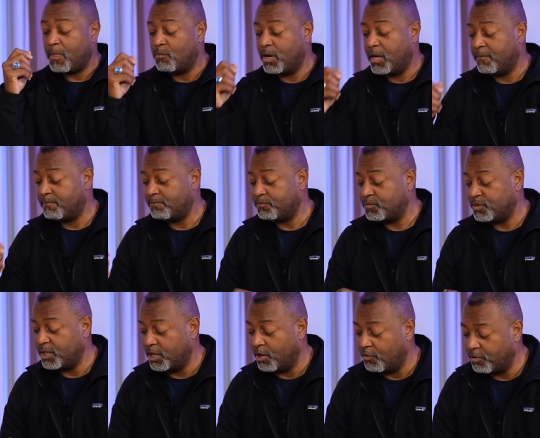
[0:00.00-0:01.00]
Well,
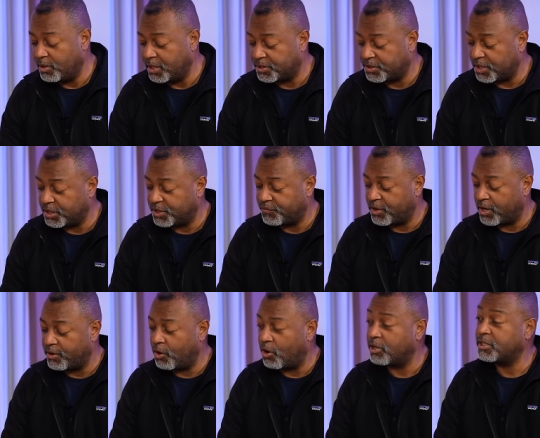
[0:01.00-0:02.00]
you know, it's it's
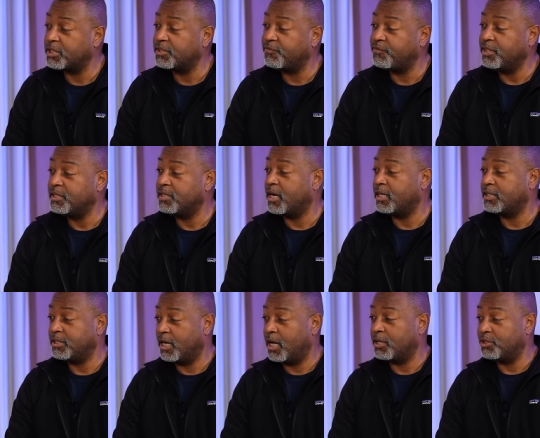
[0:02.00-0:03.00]
very hard to defeat an
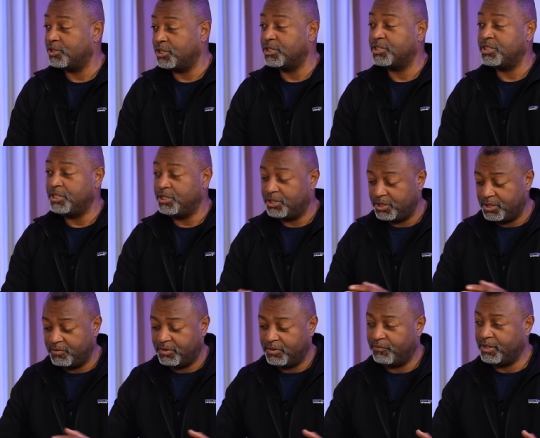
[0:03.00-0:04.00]
ideology. It's easy
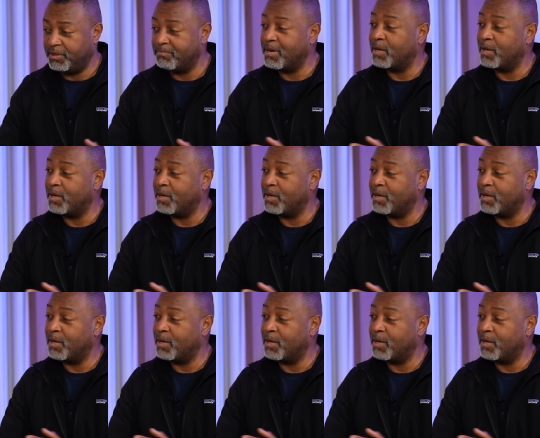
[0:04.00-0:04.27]
to defeat